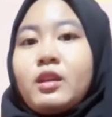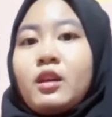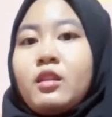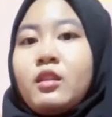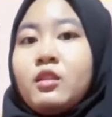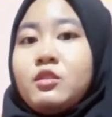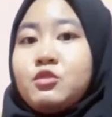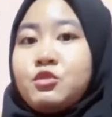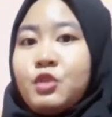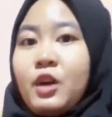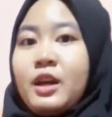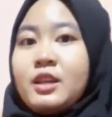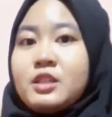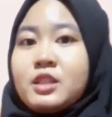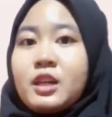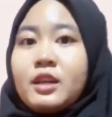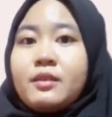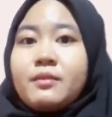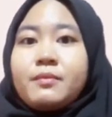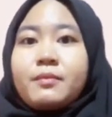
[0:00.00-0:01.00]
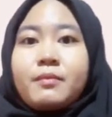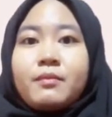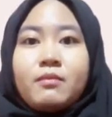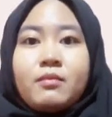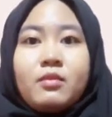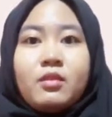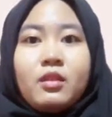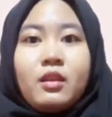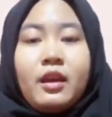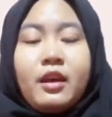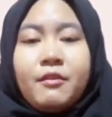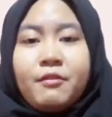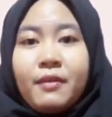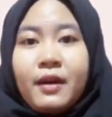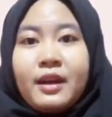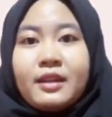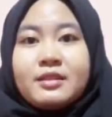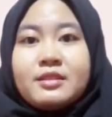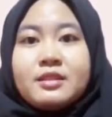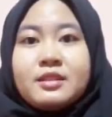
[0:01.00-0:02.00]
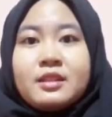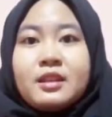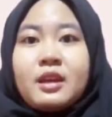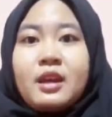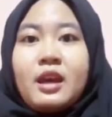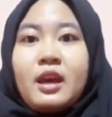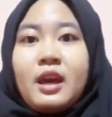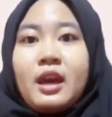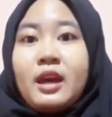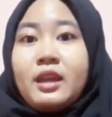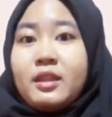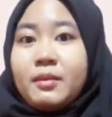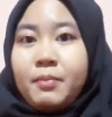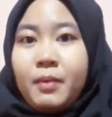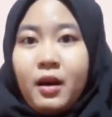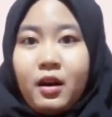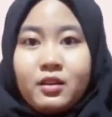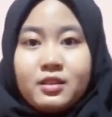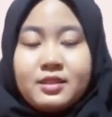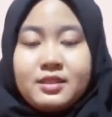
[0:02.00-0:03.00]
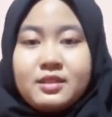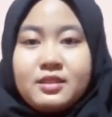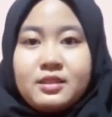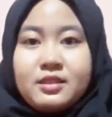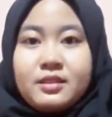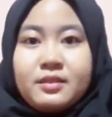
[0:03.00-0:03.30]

the tragic event in the past.